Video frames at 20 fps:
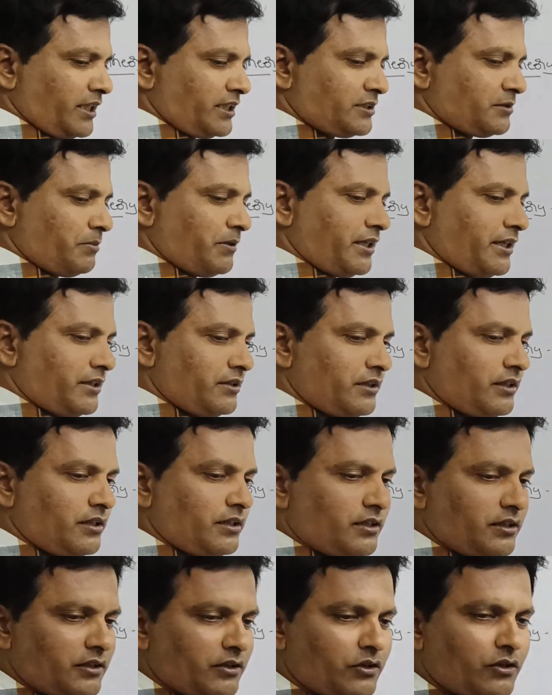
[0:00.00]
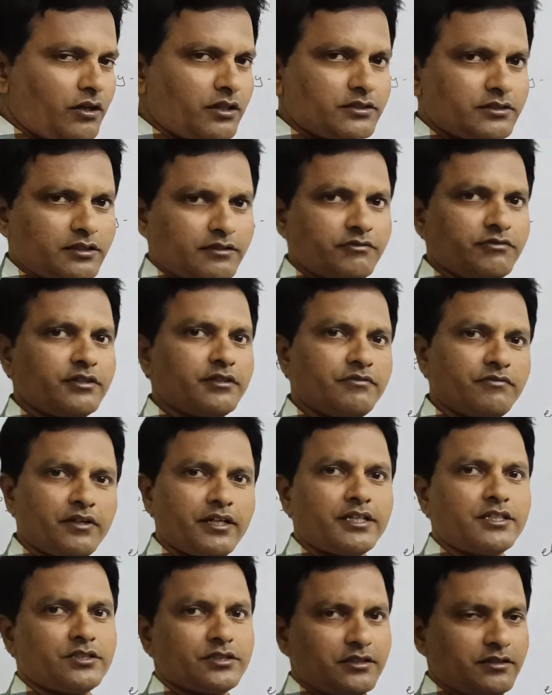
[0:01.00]
explain the laws of
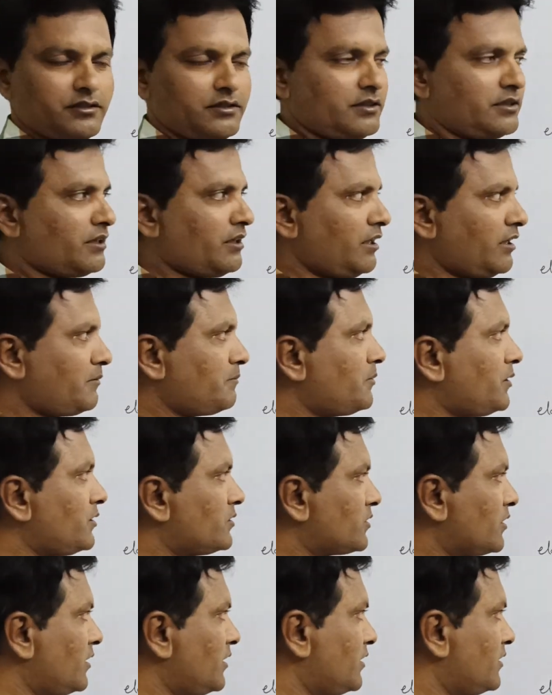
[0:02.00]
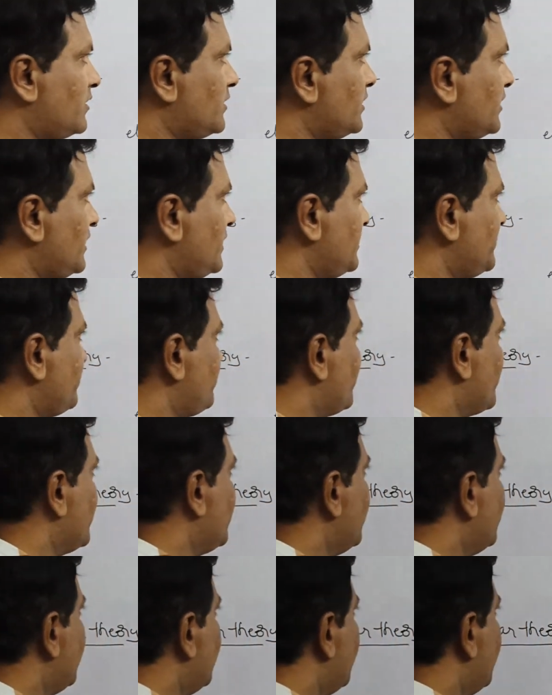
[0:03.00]
reflection, the corpuscular theory.
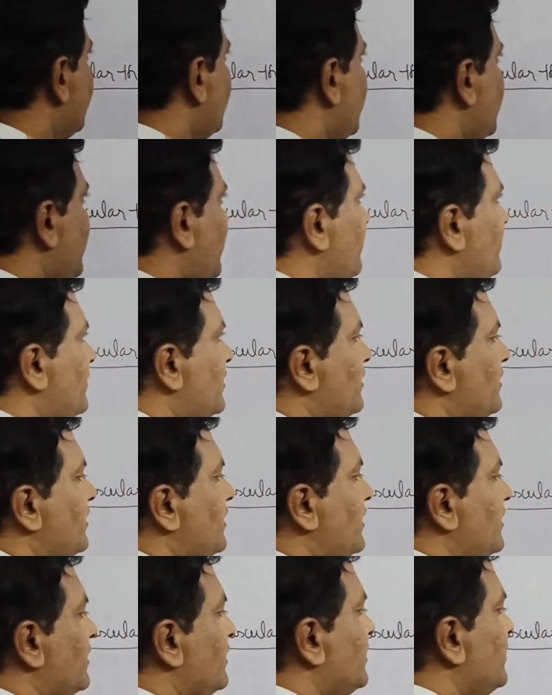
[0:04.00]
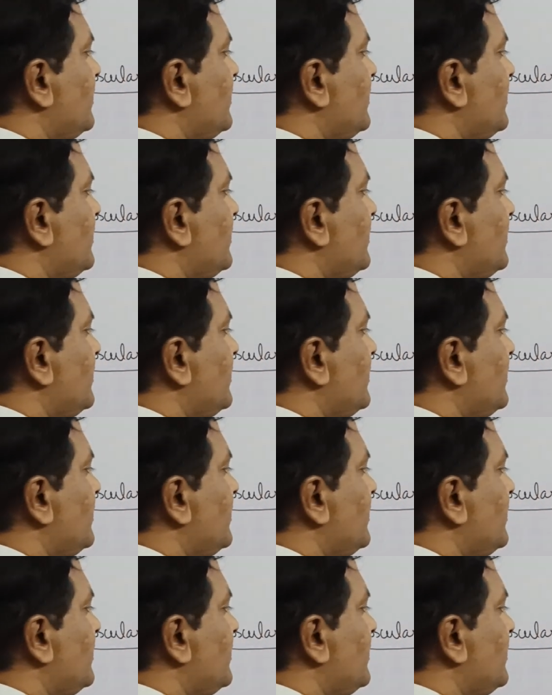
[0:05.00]
And after that,